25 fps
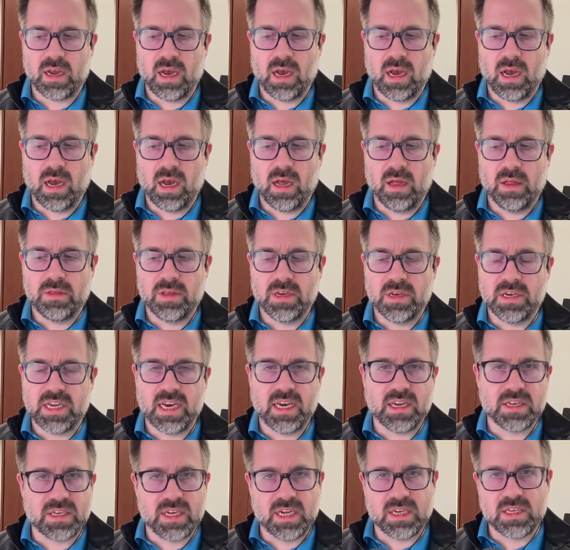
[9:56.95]
the
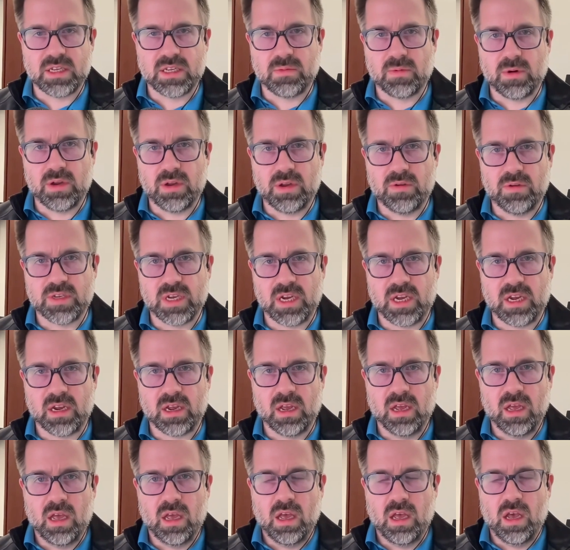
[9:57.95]
data sets that we're
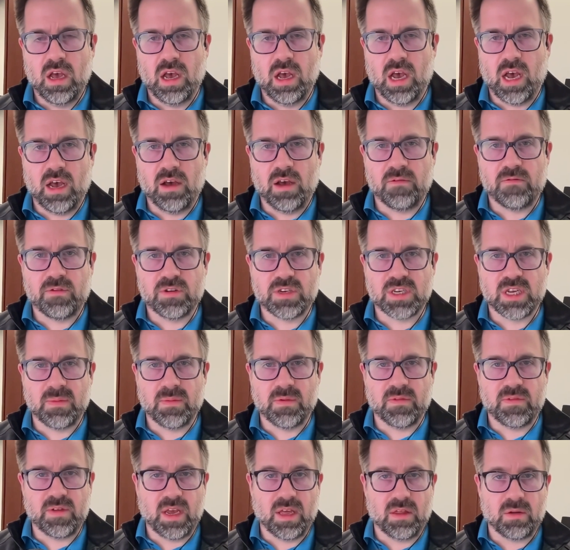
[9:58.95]
using for some
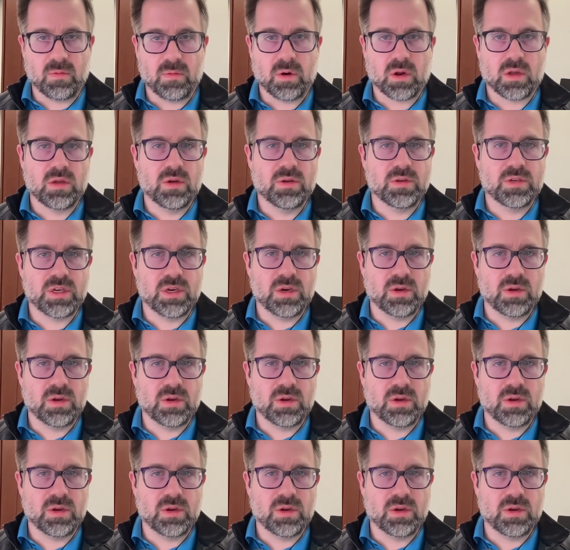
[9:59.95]
of the other workloads.